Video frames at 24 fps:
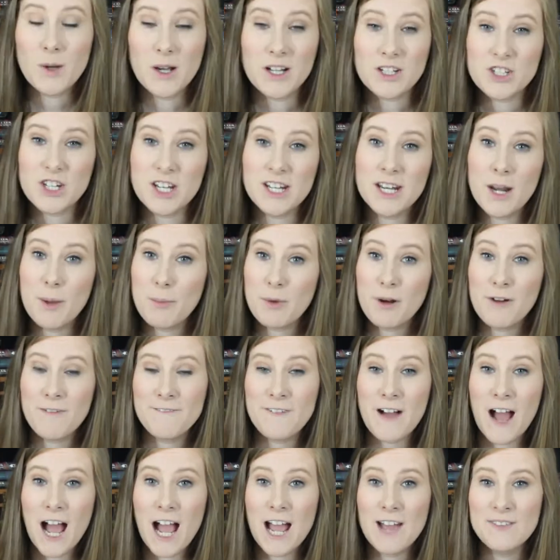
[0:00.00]
Question number
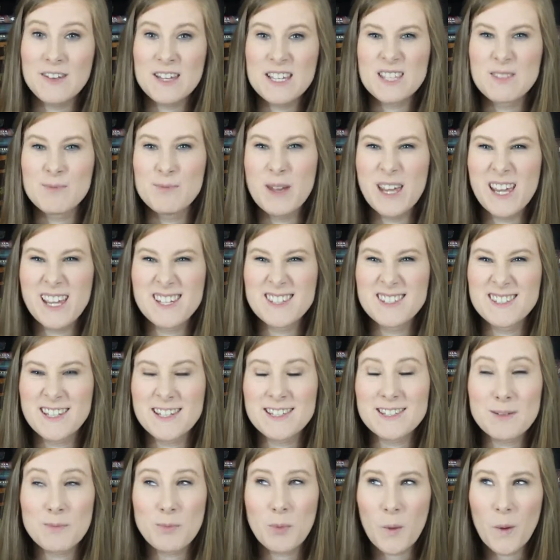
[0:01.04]
5 is biggest
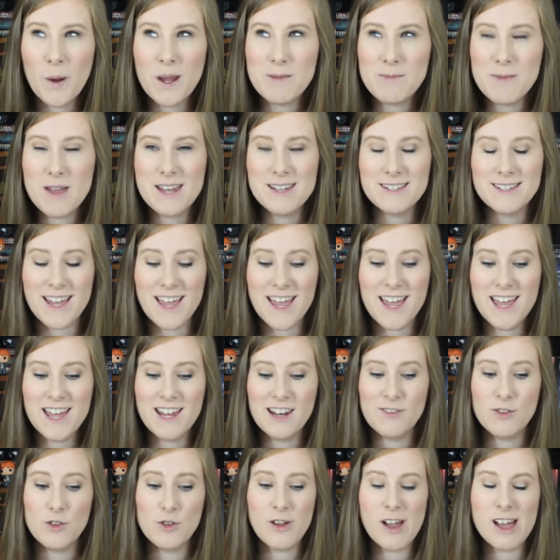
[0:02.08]
disappointment,
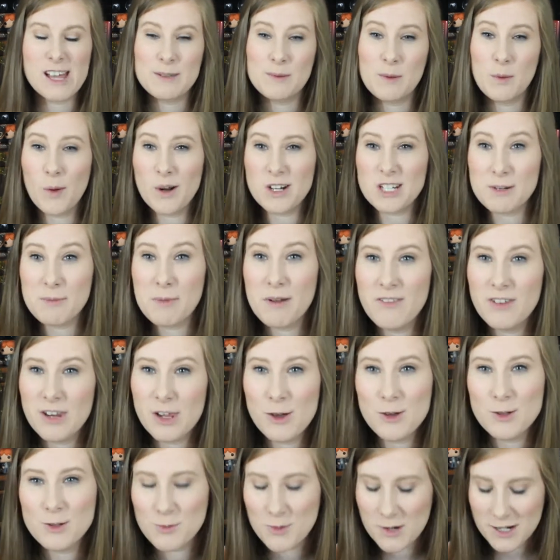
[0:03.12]
and if you guys have been watching my
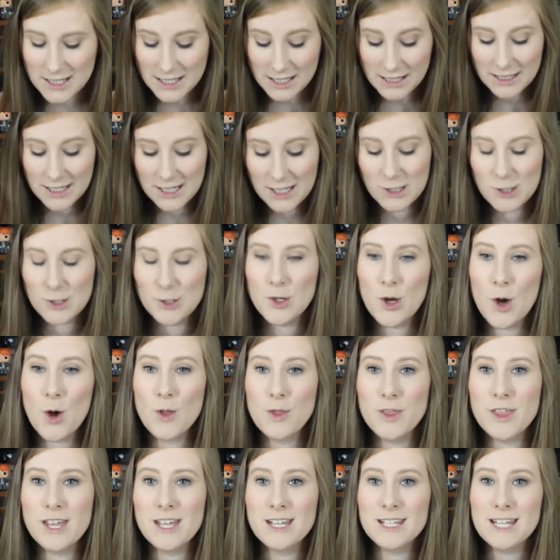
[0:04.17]
videos recently, you
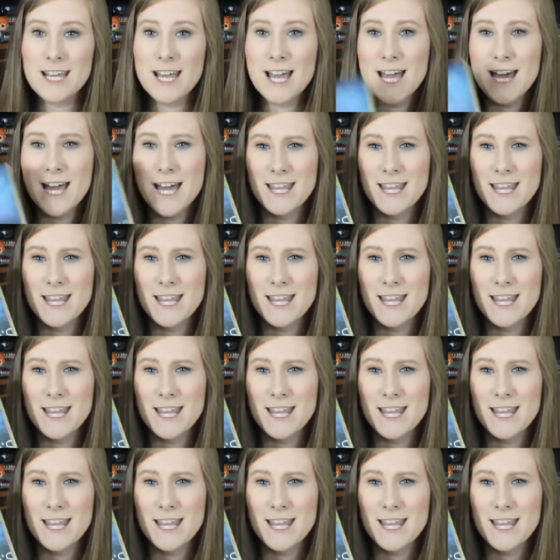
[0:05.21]
know that